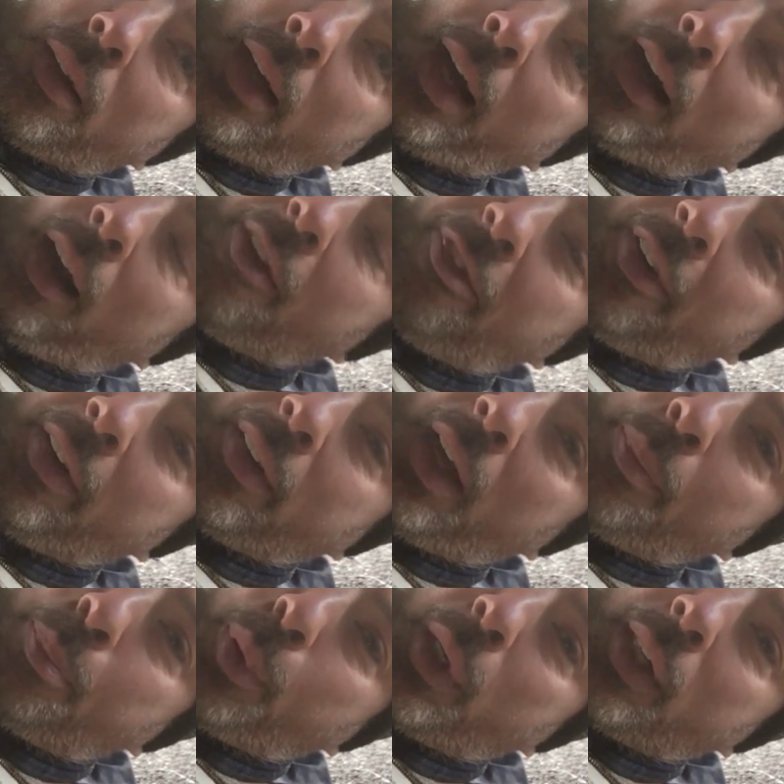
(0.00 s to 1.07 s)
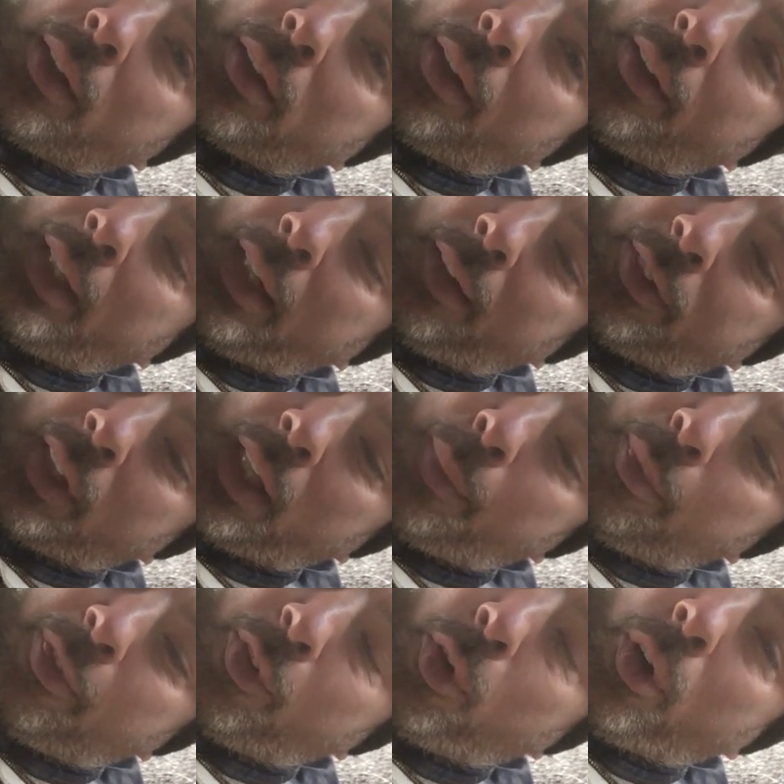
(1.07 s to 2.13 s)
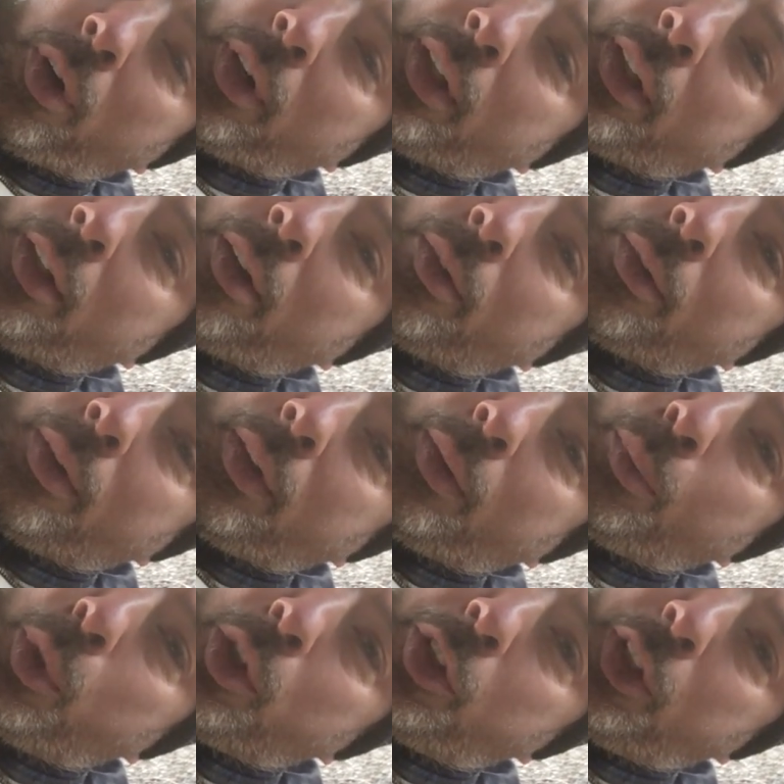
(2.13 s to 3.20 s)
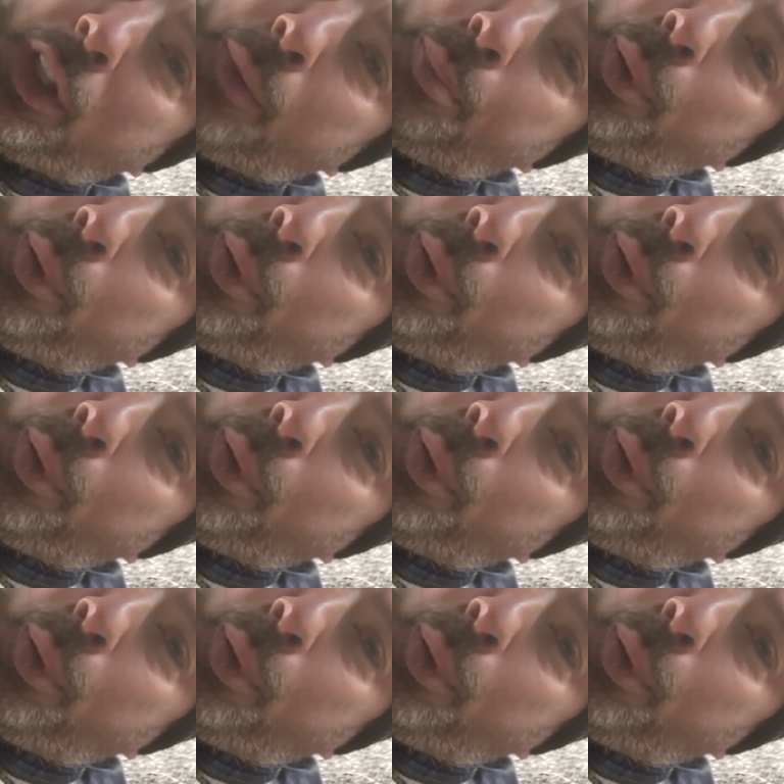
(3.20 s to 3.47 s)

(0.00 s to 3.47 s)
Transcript: and I found that brilliant. I think I've said that before. Once you can